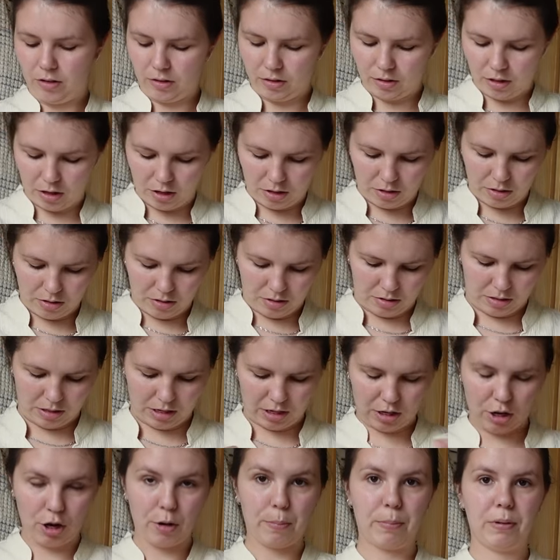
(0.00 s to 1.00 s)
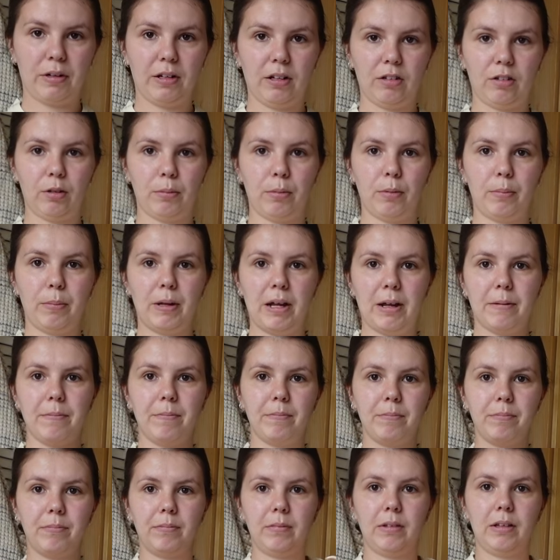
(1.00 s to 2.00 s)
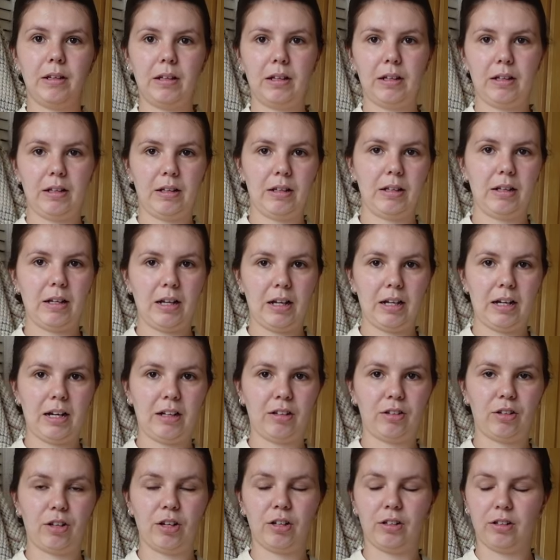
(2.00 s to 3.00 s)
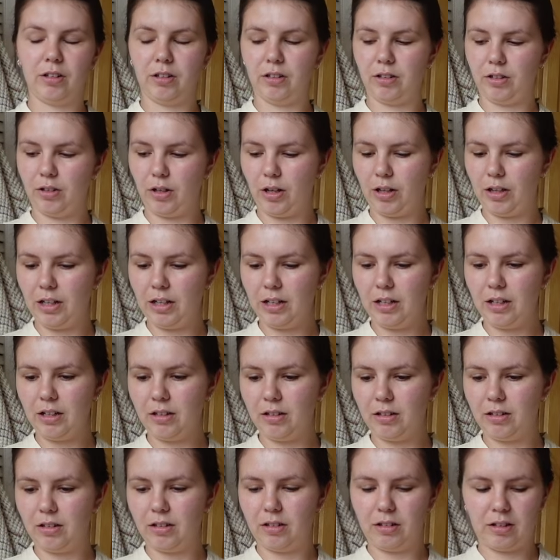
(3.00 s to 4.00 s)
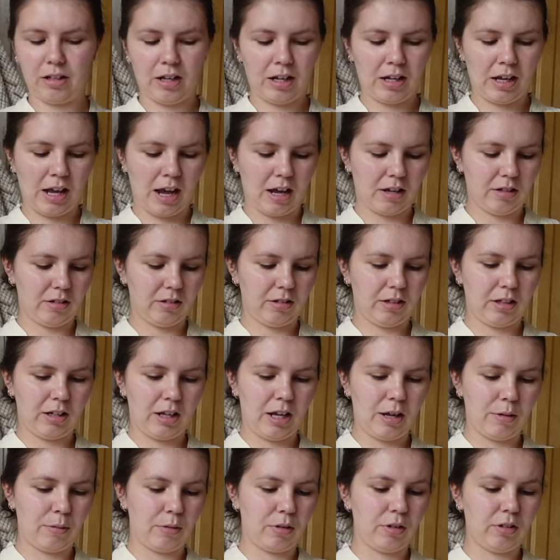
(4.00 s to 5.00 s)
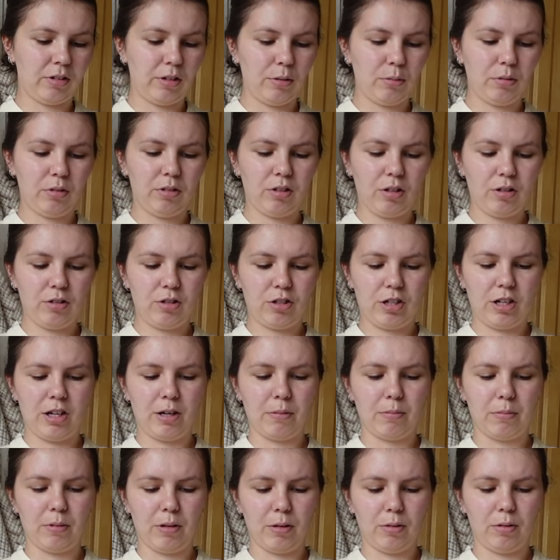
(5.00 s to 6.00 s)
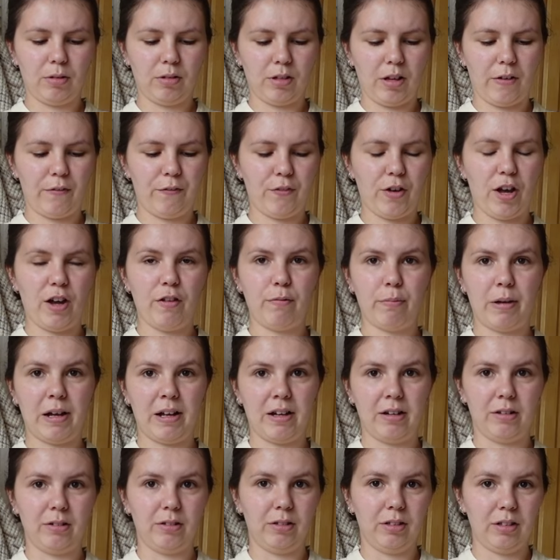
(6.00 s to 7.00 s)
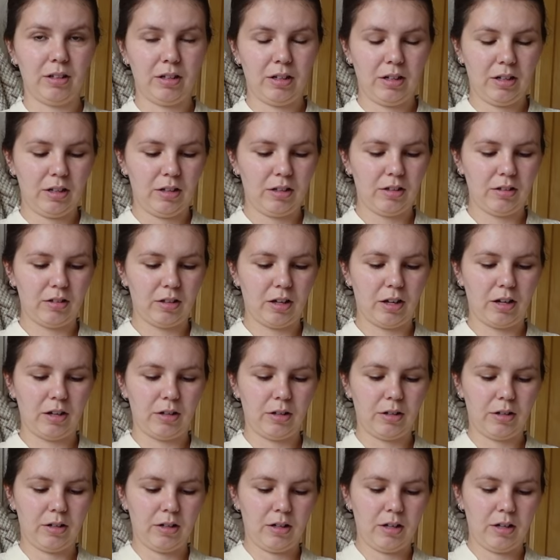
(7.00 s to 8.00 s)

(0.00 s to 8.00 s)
so, and open this up a bit, and that's good. So I think it's a yes to keep because it was so cheap. It was like five pounds. So,